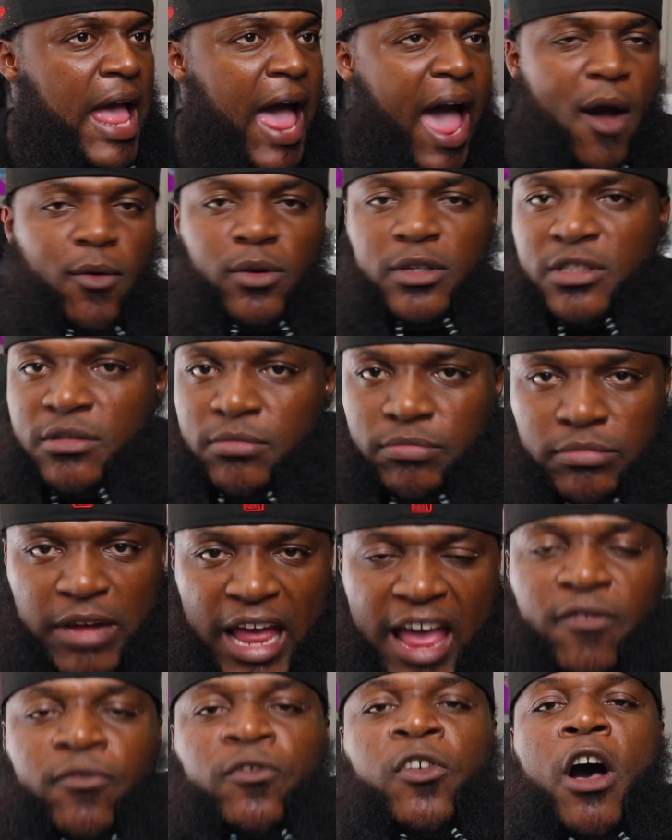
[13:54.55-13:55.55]
I was
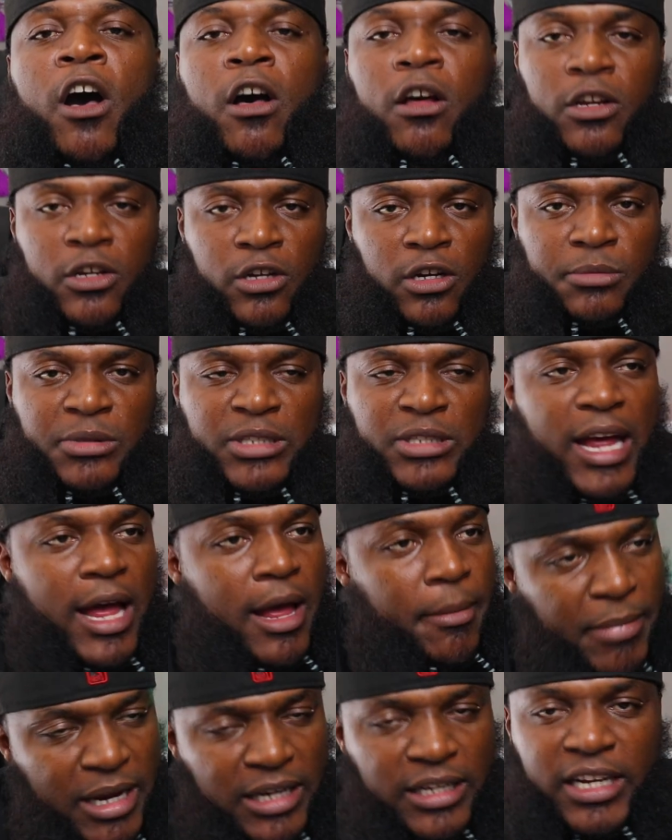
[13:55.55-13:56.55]
at fault. You know what I'm saying?
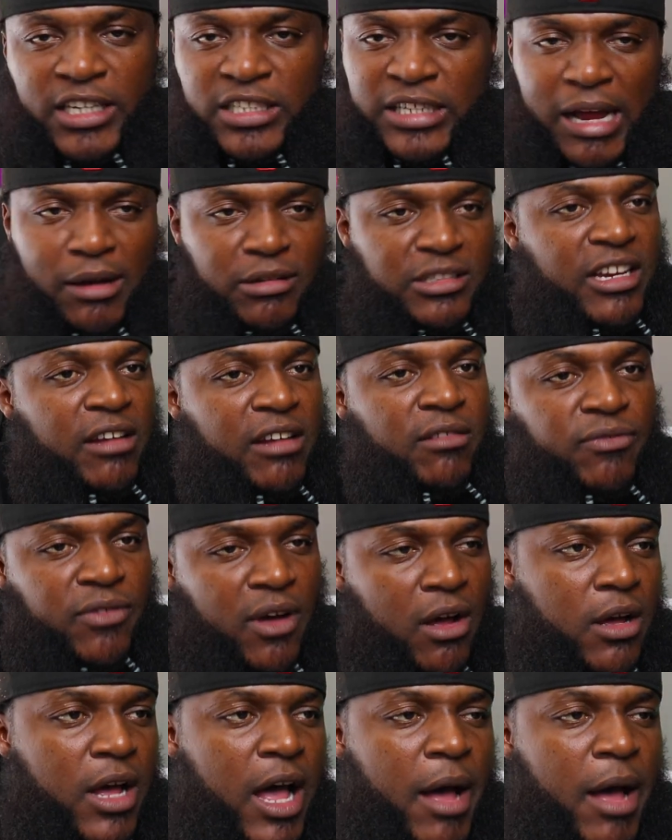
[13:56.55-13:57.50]
I admit that shit. I was at fault.